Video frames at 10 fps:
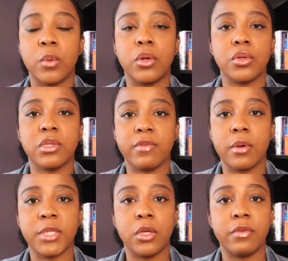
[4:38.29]
one of those
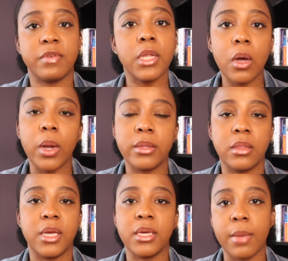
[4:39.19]
forms that you fill out and
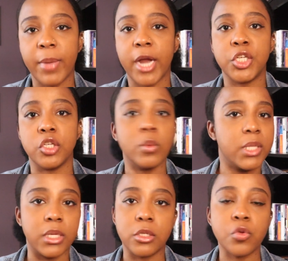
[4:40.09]
then they get back to you
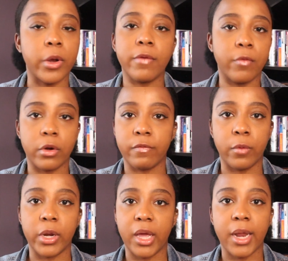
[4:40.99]
within 24 to
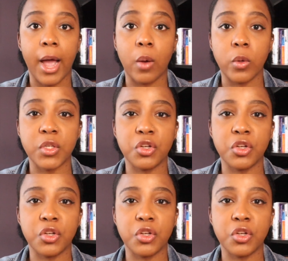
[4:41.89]
48 hours.